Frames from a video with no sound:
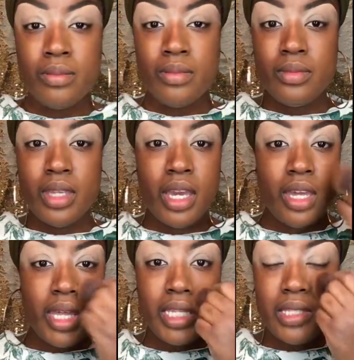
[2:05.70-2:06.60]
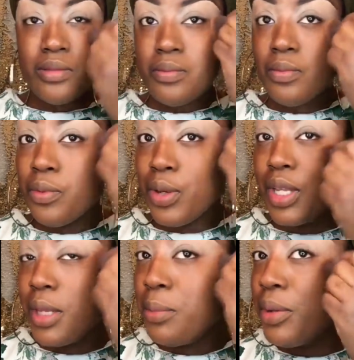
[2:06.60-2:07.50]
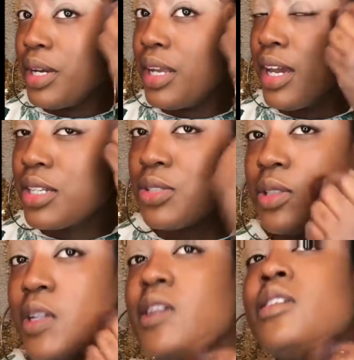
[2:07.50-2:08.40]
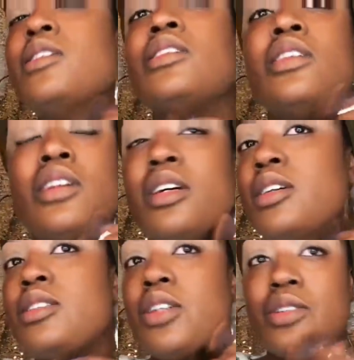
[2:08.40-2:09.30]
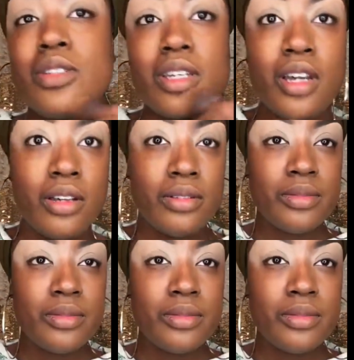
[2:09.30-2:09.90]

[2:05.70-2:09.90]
Yeah, that's really pretty, actually. Turns out.